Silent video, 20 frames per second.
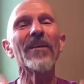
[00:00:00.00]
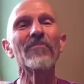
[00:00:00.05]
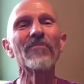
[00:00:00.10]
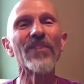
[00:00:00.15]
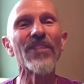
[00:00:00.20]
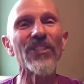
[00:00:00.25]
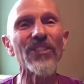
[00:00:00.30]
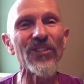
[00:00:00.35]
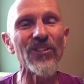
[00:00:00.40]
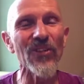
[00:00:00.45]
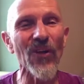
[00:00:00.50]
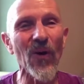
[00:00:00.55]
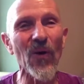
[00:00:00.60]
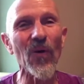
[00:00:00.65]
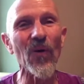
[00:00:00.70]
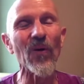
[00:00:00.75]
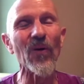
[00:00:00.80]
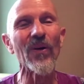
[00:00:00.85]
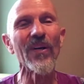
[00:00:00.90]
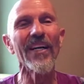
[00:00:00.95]
the
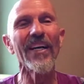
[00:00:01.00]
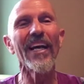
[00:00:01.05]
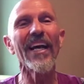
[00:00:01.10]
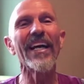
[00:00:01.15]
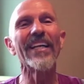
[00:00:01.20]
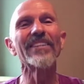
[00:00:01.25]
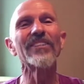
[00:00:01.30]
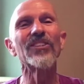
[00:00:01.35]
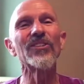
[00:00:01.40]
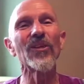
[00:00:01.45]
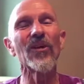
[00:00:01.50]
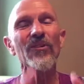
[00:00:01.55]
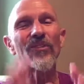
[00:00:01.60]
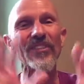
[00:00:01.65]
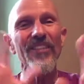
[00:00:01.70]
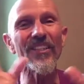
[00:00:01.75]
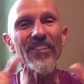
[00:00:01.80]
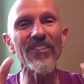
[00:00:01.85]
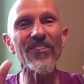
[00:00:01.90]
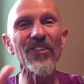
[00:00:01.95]
soul, and
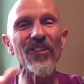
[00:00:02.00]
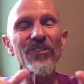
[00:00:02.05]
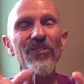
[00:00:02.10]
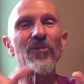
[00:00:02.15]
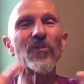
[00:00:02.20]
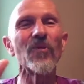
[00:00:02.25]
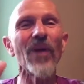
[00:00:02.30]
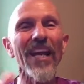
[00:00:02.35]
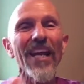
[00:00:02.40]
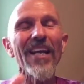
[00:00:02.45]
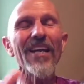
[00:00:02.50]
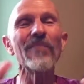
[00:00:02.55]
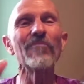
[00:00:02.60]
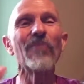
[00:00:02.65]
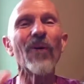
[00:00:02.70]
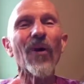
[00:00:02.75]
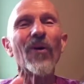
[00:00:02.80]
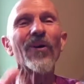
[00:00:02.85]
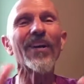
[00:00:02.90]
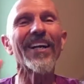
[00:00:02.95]
shows us those
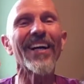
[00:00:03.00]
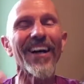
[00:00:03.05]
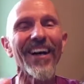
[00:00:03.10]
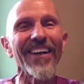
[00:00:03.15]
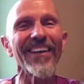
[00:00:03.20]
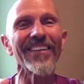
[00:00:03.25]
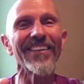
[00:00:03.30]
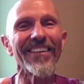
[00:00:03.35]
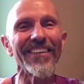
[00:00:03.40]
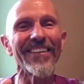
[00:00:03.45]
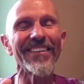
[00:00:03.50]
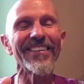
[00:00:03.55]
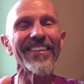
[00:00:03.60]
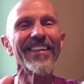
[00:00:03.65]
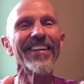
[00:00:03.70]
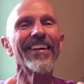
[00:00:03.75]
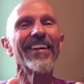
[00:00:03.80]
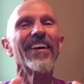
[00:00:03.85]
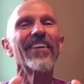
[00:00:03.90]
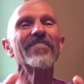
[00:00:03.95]
rainbow colors
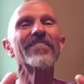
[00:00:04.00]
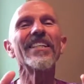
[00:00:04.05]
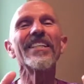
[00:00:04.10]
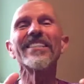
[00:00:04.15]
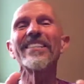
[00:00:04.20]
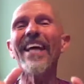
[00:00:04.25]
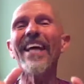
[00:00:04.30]
of these